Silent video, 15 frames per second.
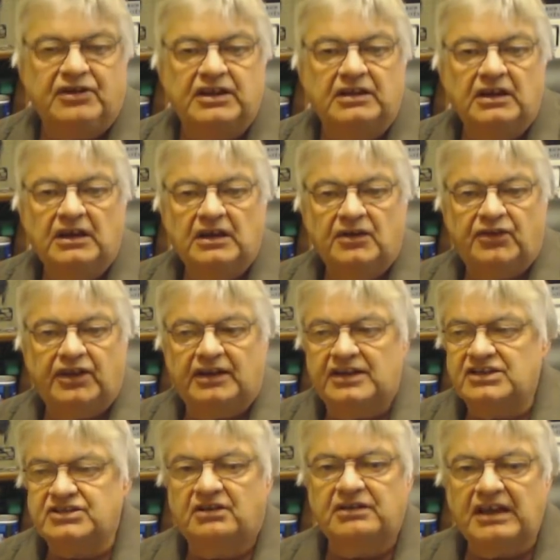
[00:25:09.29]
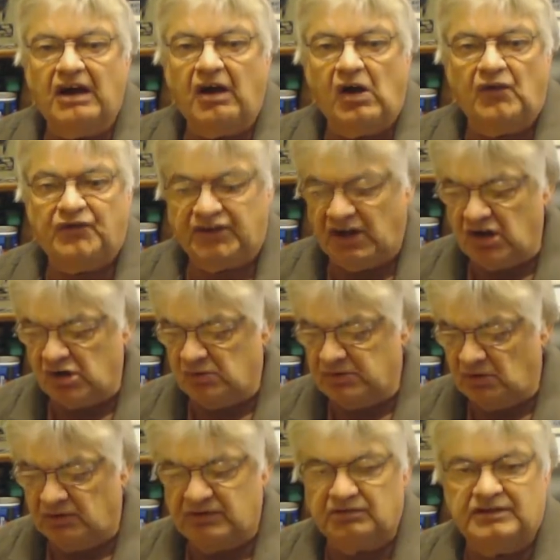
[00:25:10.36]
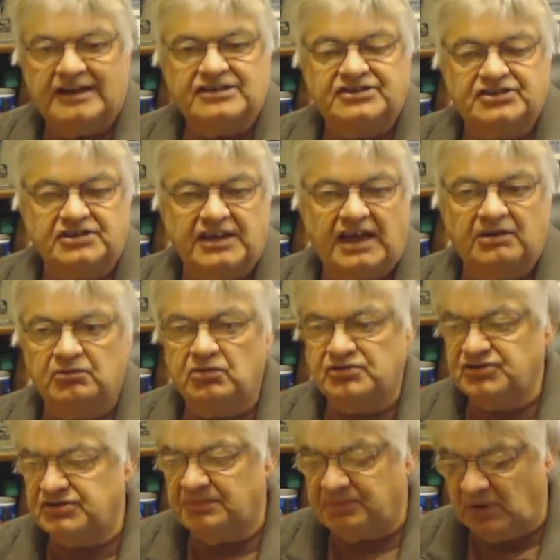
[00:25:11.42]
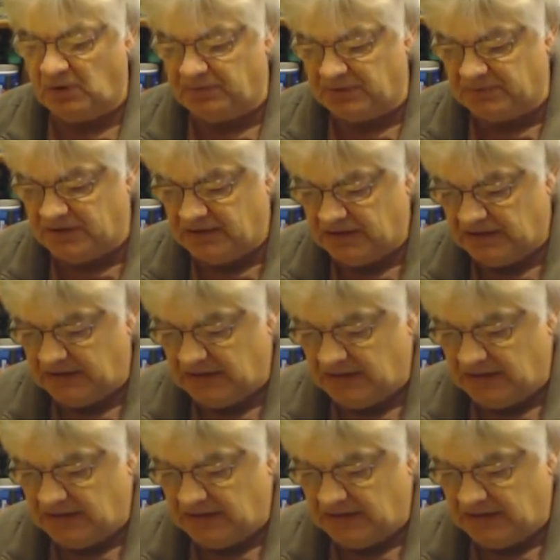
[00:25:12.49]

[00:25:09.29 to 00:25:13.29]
heavy thing and it's only half an ohm or less than that, what's the problem?